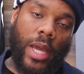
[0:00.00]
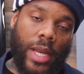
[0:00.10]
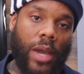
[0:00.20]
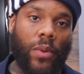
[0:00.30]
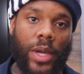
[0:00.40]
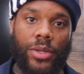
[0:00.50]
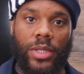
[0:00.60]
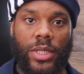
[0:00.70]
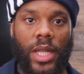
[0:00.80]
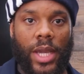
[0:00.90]
That way you can
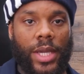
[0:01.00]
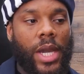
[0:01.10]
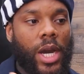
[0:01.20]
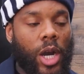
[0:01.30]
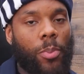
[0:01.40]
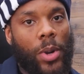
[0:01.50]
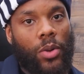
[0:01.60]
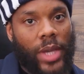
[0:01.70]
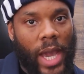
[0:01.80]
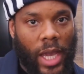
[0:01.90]
stay up on
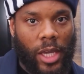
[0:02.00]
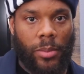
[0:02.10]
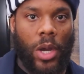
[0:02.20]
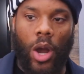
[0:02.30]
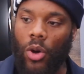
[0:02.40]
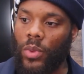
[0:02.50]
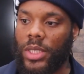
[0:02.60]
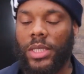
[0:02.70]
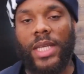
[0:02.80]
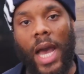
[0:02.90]
game on what
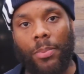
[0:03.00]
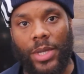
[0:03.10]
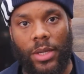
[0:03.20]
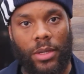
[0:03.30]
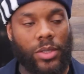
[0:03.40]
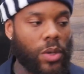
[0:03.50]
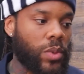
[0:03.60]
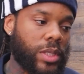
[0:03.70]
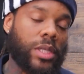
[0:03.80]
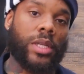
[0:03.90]
the topic is or
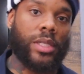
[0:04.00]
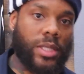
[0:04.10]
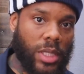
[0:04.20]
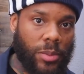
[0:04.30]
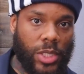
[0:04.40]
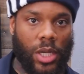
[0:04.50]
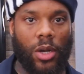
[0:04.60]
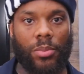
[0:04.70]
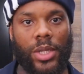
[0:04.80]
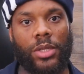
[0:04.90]
what the next subject
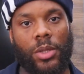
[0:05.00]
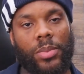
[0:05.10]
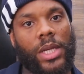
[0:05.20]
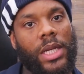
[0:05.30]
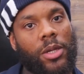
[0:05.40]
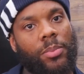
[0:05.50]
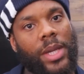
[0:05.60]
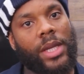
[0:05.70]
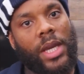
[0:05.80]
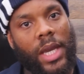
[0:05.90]
gonna be. You can be a little
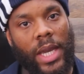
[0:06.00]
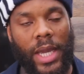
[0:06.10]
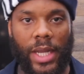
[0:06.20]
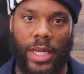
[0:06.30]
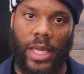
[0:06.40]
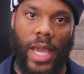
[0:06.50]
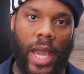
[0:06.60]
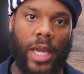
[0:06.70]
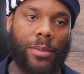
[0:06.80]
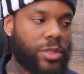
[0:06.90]
bit ahead of the
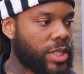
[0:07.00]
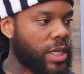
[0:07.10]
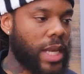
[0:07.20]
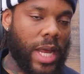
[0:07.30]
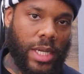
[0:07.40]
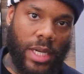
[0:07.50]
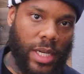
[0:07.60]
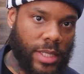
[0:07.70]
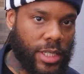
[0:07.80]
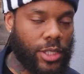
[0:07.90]
game. You see a lot of
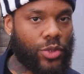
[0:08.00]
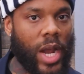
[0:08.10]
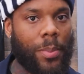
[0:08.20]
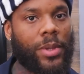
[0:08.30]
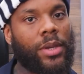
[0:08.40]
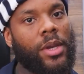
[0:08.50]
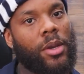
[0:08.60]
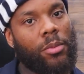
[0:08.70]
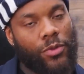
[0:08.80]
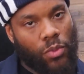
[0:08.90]
content dropping,
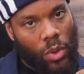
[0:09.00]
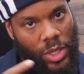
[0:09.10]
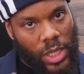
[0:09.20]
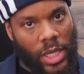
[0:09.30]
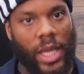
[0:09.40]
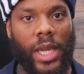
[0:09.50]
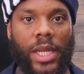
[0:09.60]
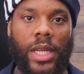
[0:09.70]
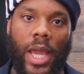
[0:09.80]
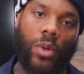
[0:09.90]
but you want to get ahead
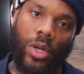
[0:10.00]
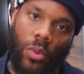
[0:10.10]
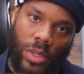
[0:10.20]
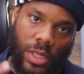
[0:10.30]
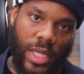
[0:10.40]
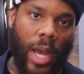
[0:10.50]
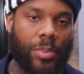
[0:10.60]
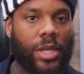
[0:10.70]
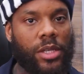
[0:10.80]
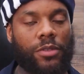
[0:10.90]
of that, you want to know what the
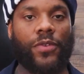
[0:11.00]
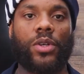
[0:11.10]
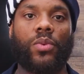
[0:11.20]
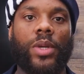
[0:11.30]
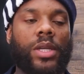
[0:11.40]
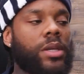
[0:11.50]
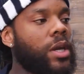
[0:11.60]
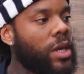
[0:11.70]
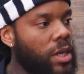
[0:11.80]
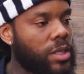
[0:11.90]
topic is for the week,
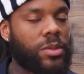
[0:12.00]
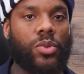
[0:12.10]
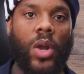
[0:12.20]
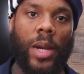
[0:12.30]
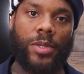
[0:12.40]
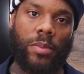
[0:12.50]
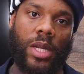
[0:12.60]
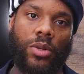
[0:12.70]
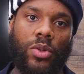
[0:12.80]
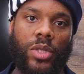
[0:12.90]
subscribe to my
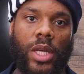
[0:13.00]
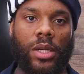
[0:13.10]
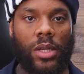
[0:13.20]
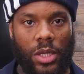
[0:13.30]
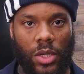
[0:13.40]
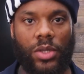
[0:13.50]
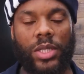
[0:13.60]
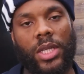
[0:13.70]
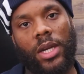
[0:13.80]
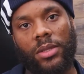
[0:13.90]
newsletter so you can
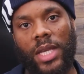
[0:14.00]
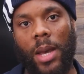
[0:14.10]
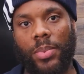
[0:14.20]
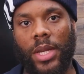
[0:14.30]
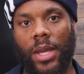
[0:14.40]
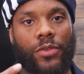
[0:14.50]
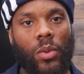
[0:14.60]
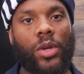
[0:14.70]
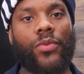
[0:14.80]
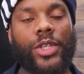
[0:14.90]
stay on top of that. If you
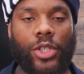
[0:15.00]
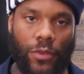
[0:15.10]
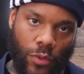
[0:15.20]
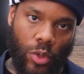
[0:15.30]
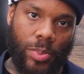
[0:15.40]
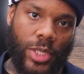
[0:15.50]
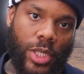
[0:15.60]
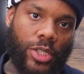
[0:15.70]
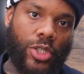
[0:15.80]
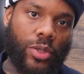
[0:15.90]
want to reach your full
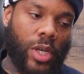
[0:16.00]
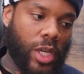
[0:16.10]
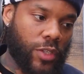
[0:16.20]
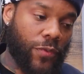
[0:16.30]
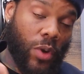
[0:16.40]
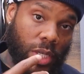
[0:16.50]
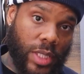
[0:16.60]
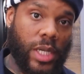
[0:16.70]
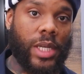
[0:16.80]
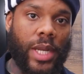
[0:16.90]
potential as far as
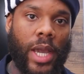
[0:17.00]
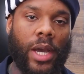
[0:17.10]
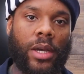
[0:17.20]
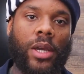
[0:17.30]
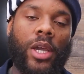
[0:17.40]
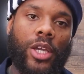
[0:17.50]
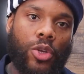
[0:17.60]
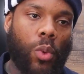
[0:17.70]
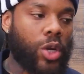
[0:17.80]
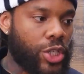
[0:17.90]
cutting hair, you
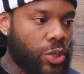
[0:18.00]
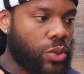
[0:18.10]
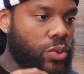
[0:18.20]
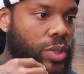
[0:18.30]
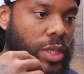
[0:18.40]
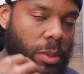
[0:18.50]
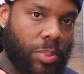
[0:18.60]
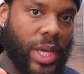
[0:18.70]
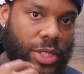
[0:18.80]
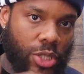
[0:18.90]
want to use the
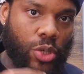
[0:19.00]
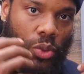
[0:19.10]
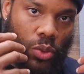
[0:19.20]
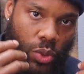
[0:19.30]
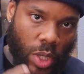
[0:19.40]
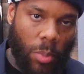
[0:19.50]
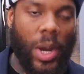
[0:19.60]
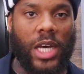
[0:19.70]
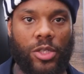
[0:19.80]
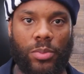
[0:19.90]
best tools
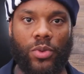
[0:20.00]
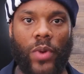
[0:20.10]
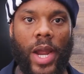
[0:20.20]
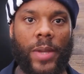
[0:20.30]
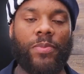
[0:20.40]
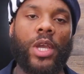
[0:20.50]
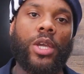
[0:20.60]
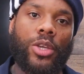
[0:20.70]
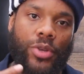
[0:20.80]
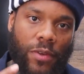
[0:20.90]
possible, right?
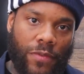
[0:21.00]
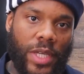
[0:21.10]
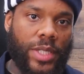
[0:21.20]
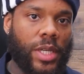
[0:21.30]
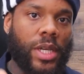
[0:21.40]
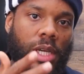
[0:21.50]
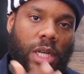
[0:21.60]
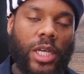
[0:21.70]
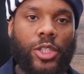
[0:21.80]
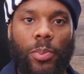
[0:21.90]
You can visit
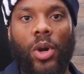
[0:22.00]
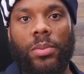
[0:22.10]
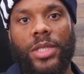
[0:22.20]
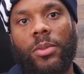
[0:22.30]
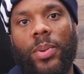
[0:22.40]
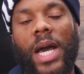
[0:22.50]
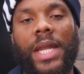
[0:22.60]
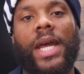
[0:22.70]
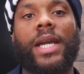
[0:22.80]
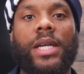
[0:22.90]

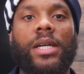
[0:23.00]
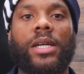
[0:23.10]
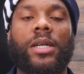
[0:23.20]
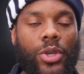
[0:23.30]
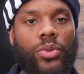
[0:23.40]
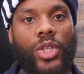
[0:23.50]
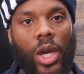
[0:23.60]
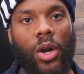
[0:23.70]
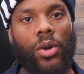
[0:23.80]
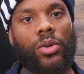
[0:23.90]
clutchbarbersupply.com. Use
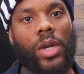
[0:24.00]
code